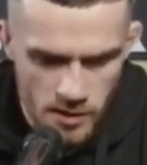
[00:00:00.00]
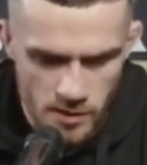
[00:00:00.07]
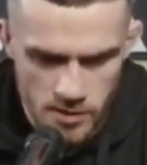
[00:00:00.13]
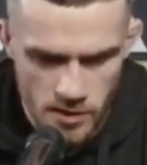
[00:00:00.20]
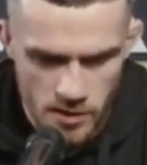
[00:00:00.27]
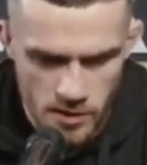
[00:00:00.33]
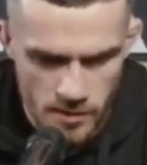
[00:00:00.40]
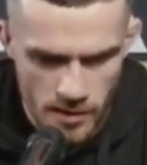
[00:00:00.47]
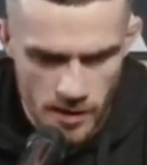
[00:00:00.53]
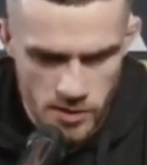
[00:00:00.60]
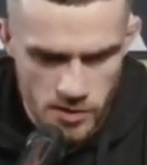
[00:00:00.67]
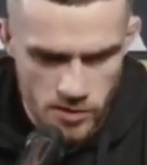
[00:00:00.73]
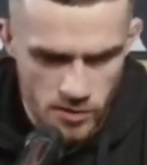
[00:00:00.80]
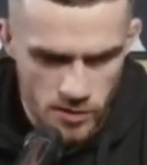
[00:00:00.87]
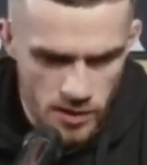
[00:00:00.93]
I was going to make
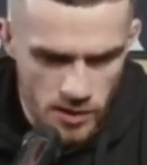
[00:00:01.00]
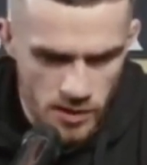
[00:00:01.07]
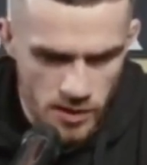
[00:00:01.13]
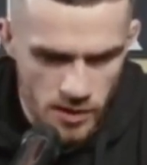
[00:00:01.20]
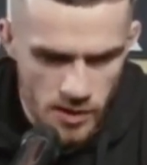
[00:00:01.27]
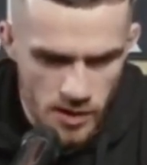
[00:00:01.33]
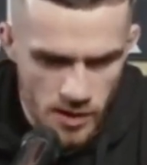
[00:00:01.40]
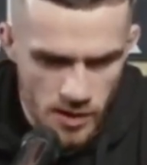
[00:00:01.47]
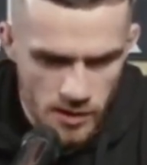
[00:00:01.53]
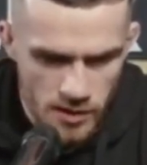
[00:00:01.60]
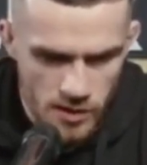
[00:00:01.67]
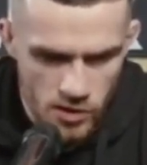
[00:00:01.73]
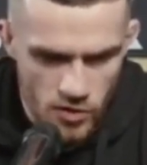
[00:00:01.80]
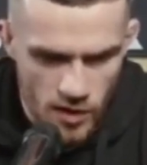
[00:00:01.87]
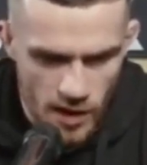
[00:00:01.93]
sure to,
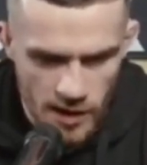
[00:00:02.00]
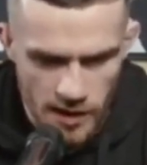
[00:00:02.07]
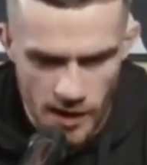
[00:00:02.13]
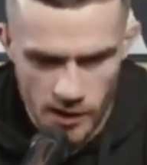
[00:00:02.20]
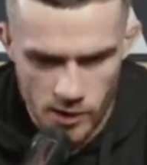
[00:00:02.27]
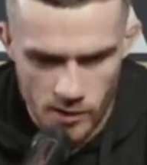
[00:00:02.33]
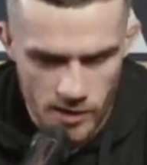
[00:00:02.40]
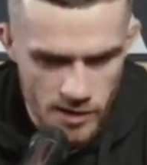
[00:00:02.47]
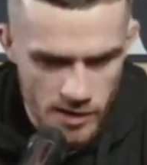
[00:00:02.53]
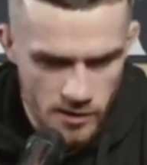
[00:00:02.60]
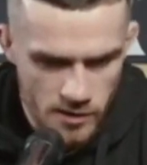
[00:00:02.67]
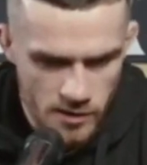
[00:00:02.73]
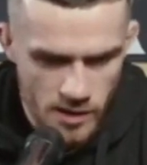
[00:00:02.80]
to train adequately,